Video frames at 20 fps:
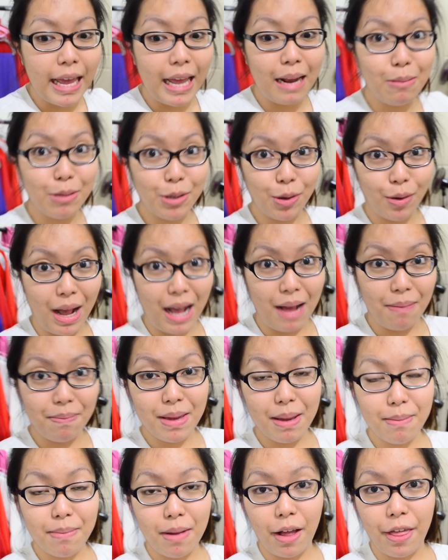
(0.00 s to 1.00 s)
And I'm so
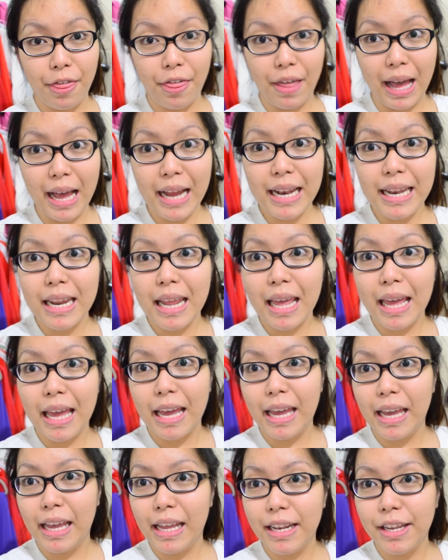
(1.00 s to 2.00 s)
happy about that.
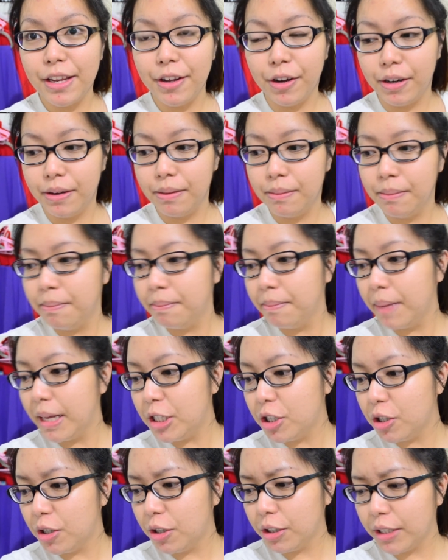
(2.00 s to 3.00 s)
And yon,
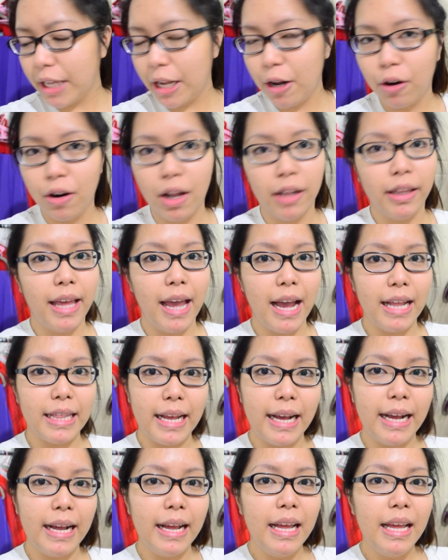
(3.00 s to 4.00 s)
medyo 10 o'clock na
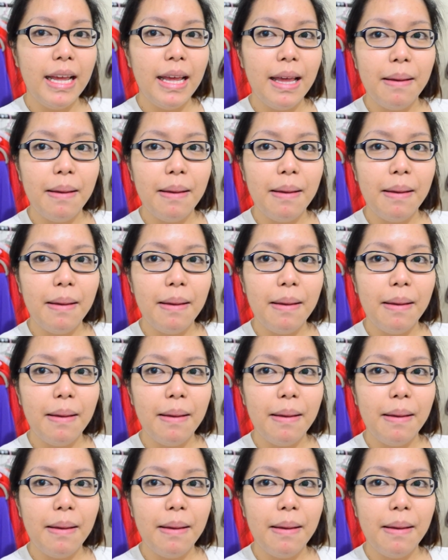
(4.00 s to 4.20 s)
yata.